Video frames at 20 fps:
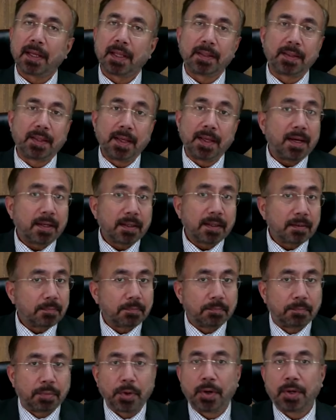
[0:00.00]
They are
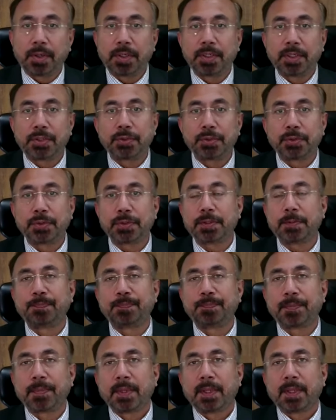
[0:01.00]
broad
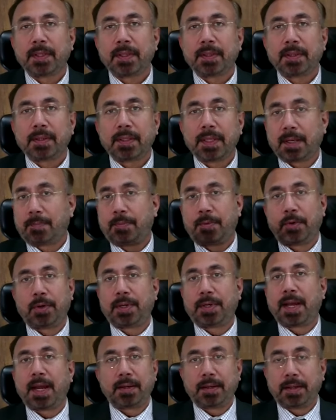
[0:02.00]
issues, they are
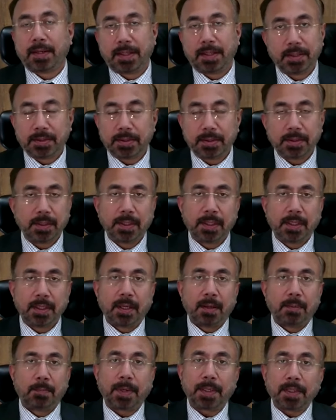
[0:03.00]
broad categories,
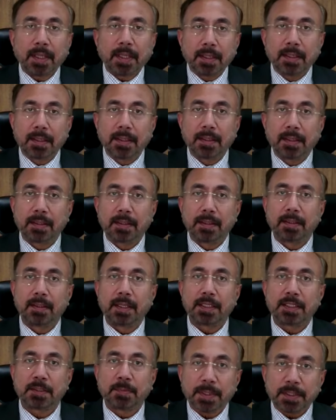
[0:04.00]
but then
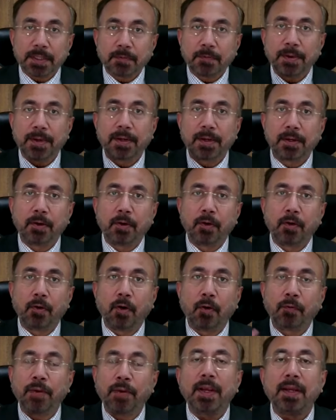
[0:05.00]
specific
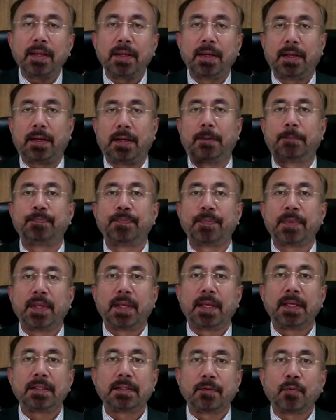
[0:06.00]
of India
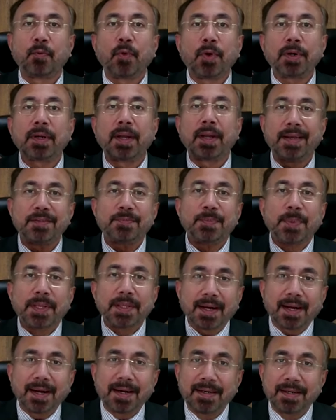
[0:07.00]
is what has been
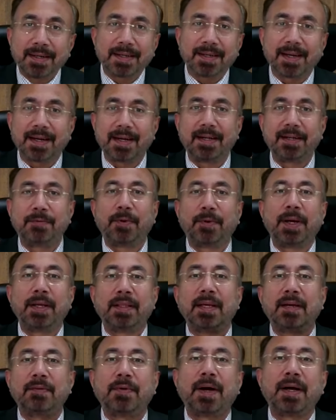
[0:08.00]
the undercurrent why
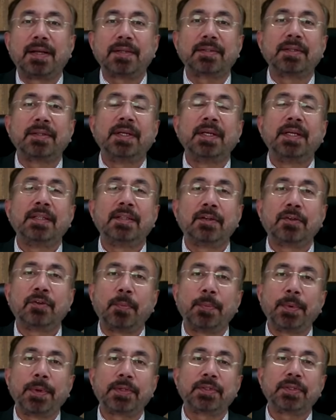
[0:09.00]
they have asked the
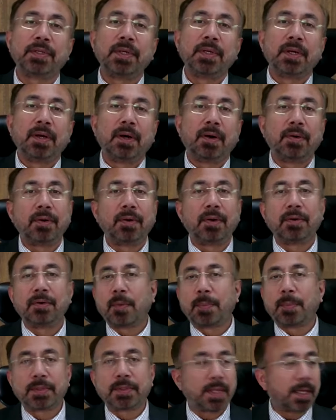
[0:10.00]
topics on, on
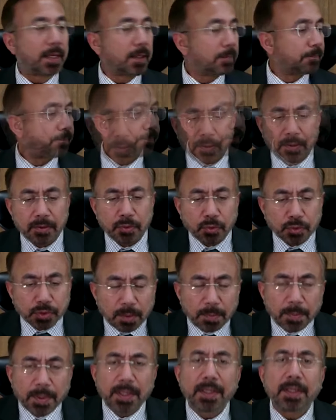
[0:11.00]
topics like
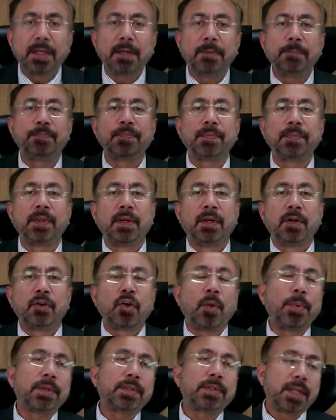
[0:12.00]
social media,
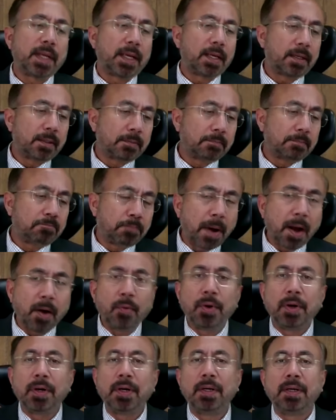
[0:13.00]
topics like
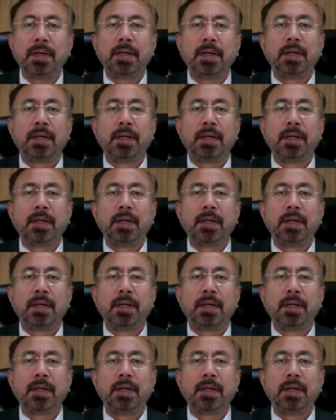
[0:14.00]
power,